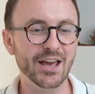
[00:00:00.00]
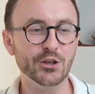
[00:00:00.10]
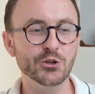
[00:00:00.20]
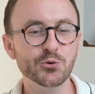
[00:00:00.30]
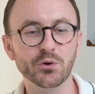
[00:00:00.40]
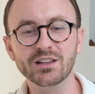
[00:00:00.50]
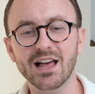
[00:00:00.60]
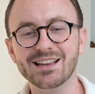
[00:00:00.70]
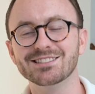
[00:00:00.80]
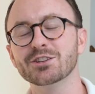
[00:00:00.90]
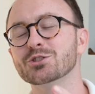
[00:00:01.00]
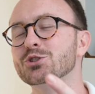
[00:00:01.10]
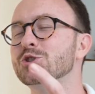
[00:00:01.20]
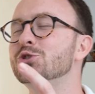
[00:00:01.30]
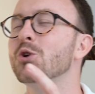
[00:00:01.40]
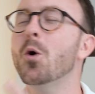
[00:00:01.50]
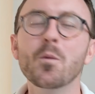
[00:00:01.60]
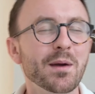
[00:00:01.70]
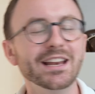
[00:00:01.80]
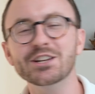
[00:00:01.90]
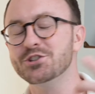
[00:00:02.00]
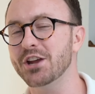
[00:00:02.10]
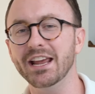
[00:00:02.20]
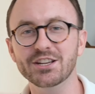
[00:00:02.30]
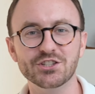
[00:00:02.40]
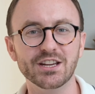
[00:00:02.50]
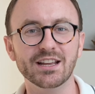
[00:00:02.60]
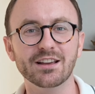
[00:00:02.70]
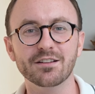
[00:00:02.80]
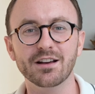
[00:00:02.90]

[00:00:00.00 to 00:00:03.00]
you realize there's so many changing